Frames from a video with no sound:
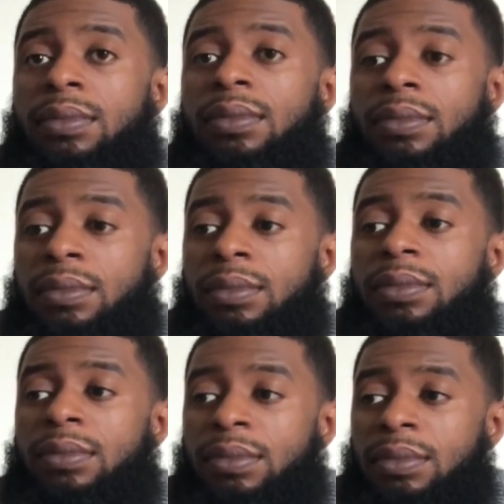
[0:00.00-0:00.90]

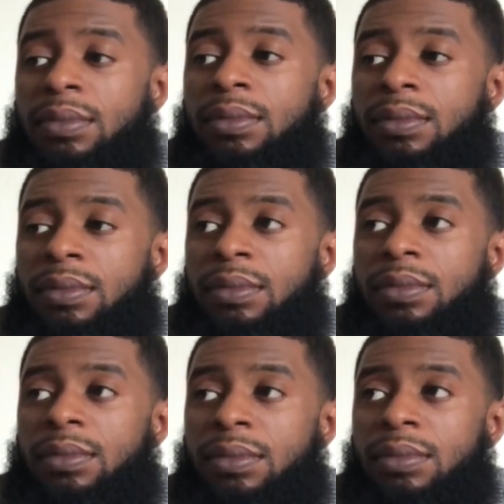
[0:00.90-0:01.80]

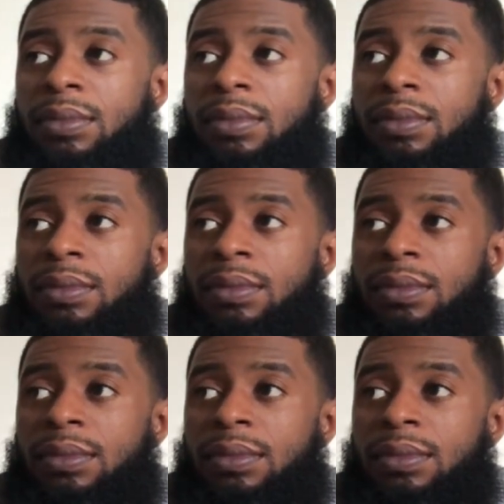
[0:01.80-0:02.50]
No words are spoken by the person on screen.